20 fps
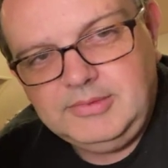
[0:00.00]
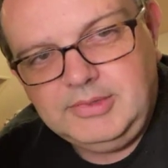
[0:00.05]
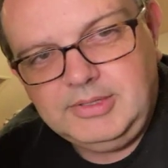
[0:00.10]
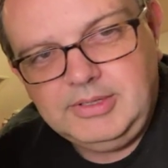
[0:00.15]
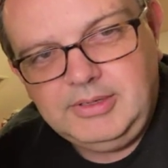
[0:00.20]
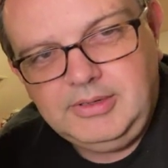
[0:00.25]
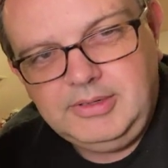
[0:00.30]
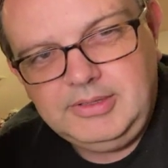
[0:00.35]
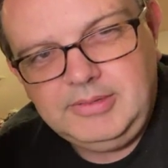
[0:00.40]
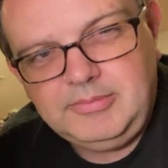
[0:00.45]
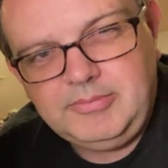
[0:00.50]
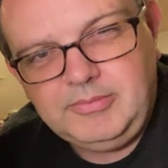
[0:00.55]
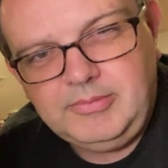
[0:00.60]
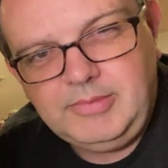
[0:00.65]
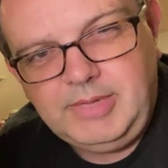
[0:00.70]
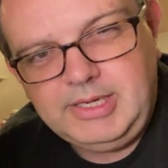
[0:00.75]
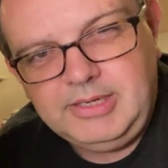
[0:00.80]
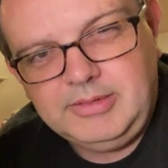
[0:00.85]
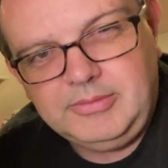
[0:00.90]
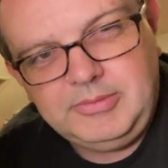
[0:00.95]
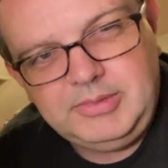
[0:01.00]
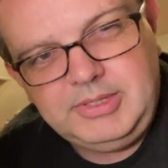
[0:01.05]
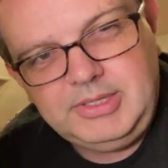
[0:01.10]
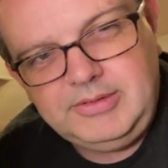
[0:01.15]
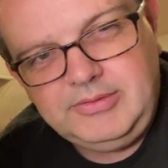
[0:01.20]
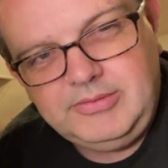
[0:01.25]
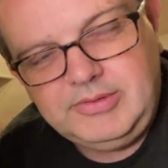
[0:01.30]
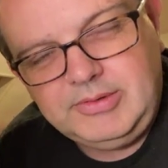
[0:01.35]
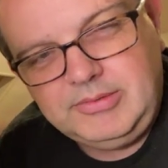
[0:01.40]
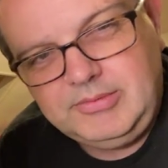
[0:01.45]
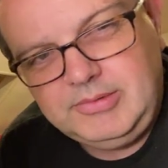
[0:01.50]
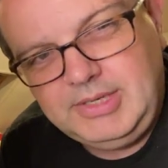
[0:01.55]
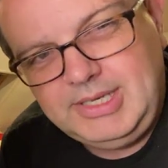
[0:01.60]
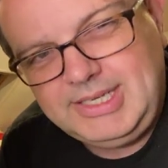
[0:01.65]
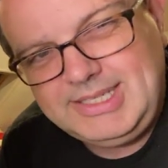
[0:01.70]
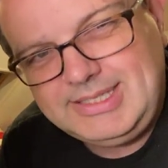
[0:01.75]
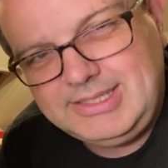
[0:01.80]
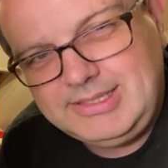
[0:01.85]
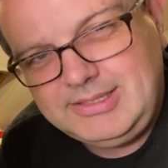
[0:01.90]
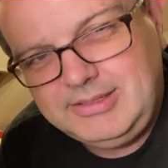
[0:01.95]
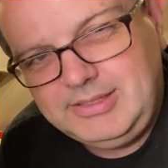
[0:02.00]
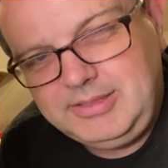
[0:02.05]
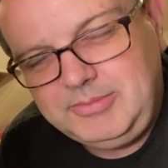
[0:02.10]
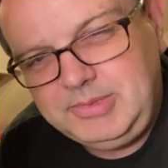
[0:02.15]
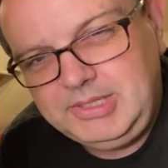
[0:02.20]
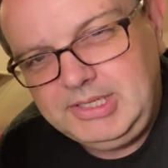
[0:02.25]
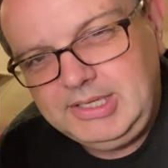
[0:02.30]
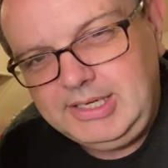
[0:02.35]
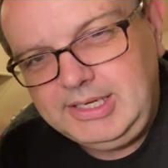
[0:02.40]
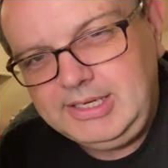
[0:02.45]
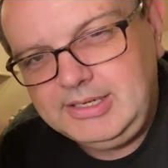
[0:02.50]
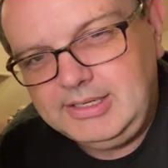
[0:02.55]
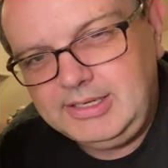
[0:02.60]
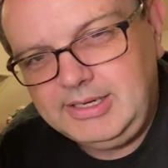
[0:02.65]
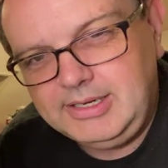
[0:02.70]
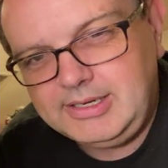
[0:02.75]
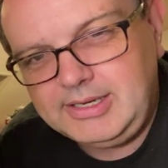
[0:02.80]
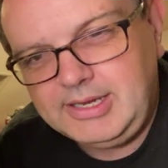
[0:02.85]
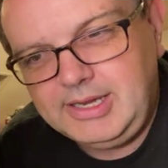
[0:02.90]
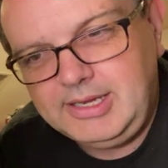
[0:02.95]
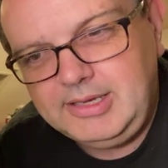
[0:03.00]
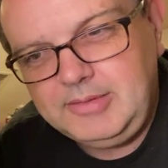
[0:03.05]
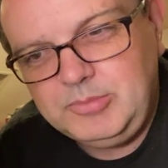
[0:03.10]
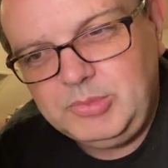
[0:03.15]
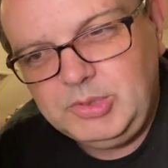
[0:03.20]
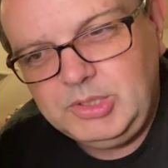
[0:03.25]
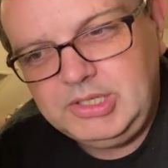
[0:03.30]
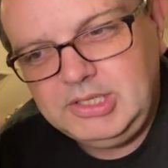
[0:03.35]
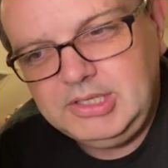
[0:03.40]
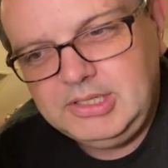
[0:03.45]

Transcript: It may not be even necessarily be legally okay, but